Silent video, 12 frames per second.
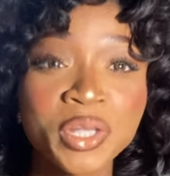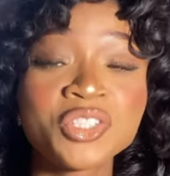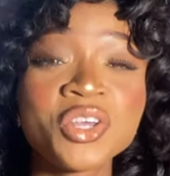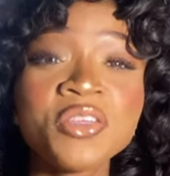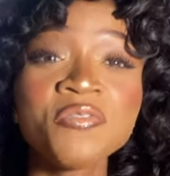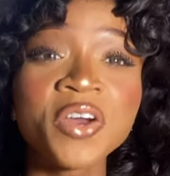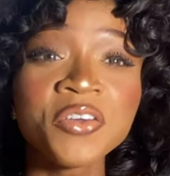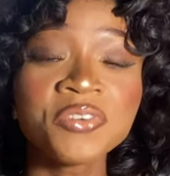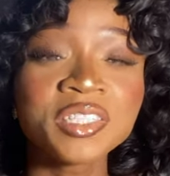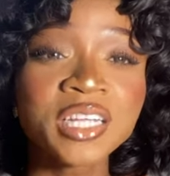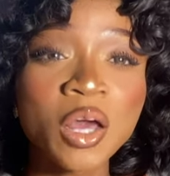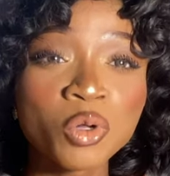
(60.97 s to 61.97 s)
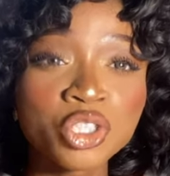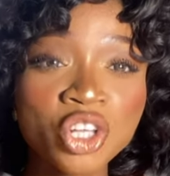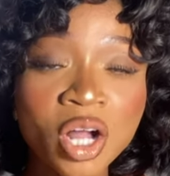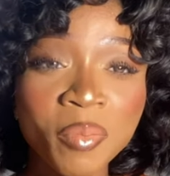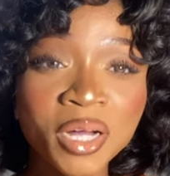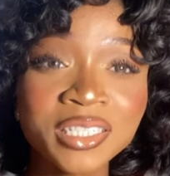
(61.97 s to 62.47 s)
it. So the very first thing I want to
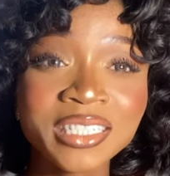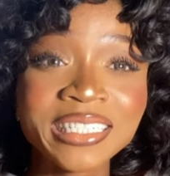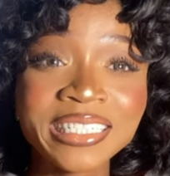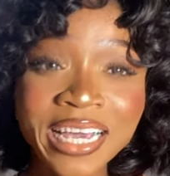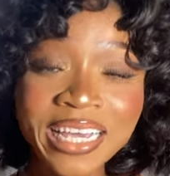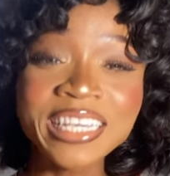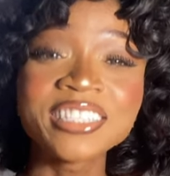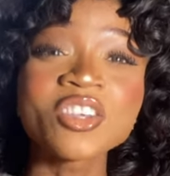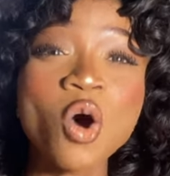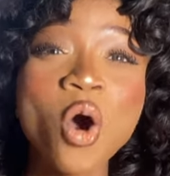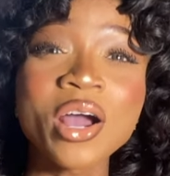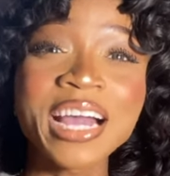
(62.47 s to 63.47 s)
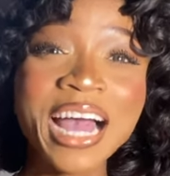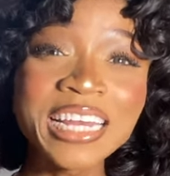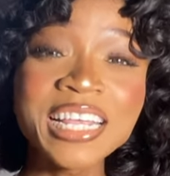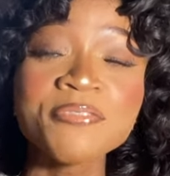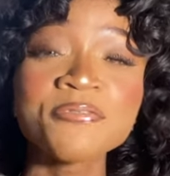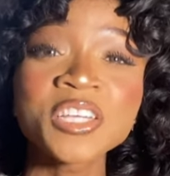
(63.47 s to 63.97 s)
talk about today is
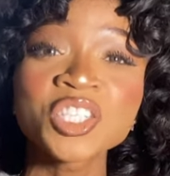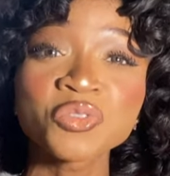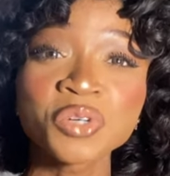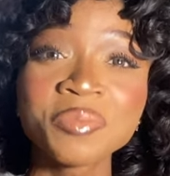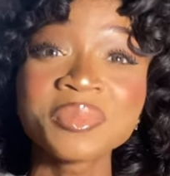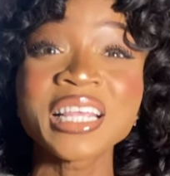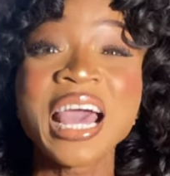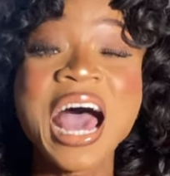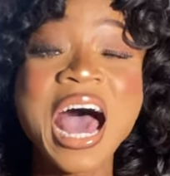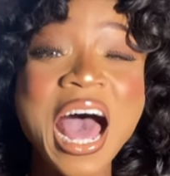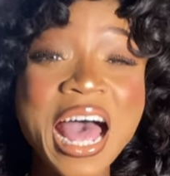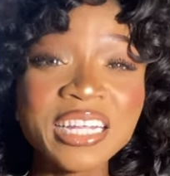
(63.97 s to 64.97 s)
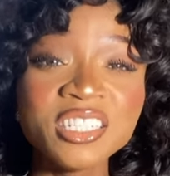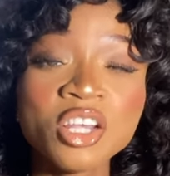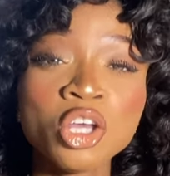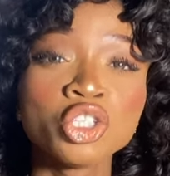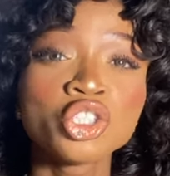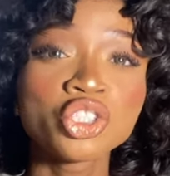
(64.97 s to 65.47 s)
organic face creams and
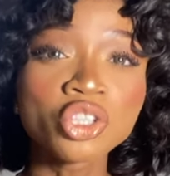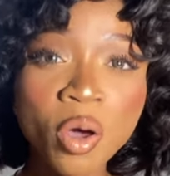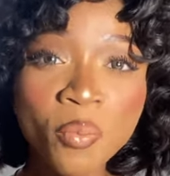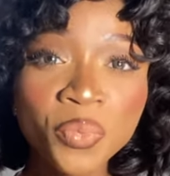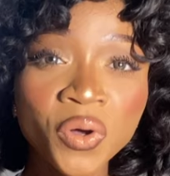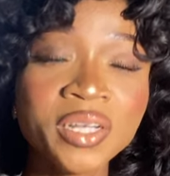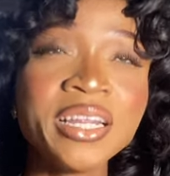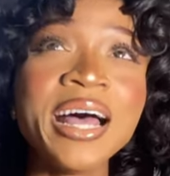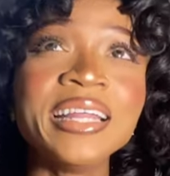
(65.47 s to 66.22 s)
sunburn.